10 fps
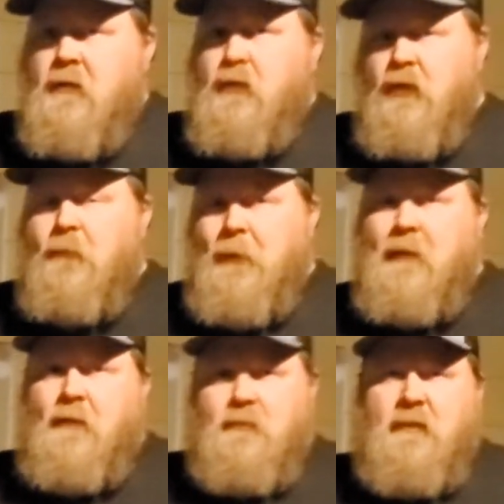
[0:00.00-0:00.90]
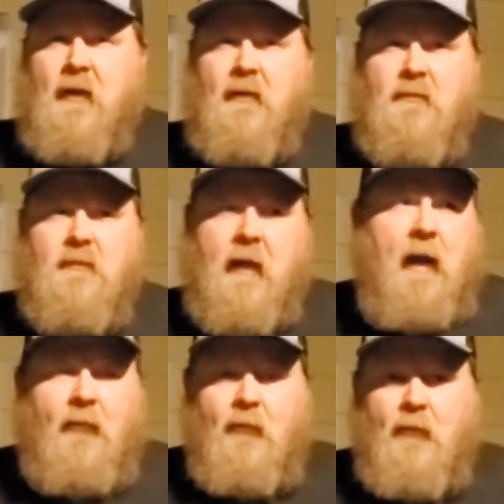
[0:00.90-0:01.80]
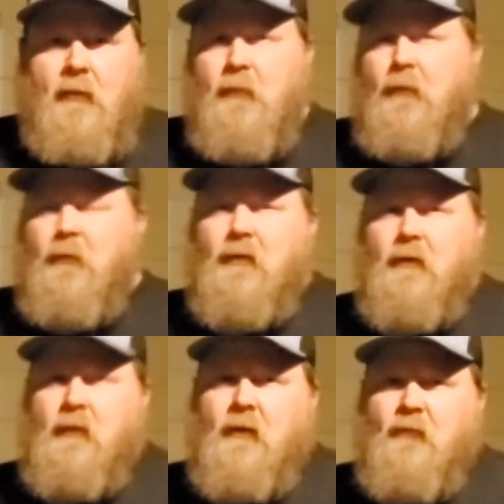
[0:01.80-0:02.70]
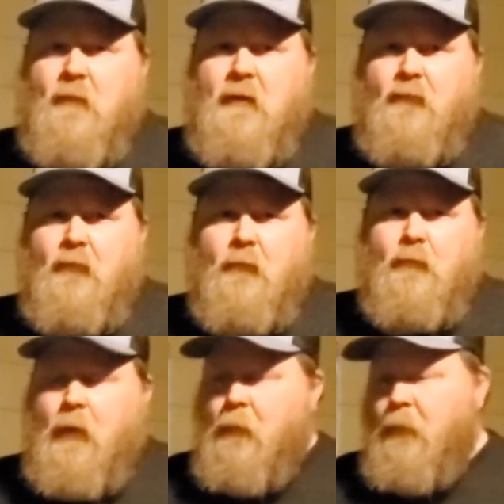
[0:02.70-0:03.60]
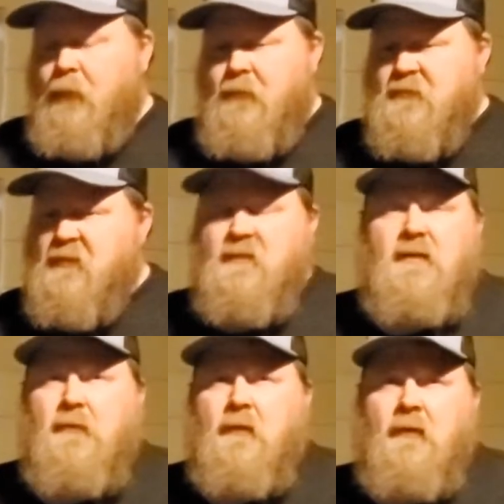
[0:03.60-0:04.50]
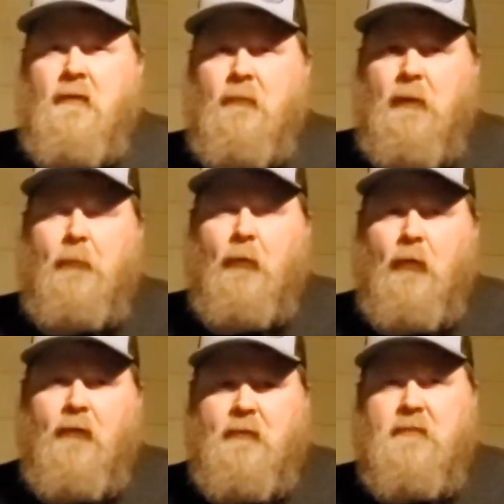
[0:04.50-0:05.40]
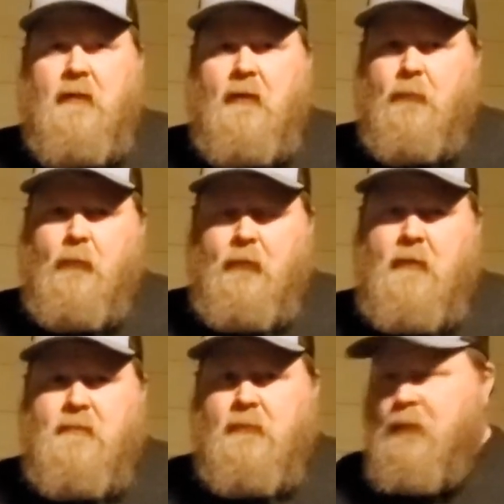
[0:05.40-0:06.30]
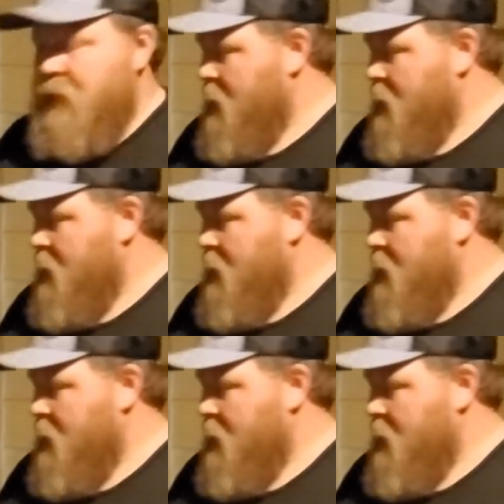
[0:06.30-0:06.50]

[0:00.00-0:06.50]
good medium-sized gathering and be able to cook enough meat for probably 60 people on this thing pretty easily,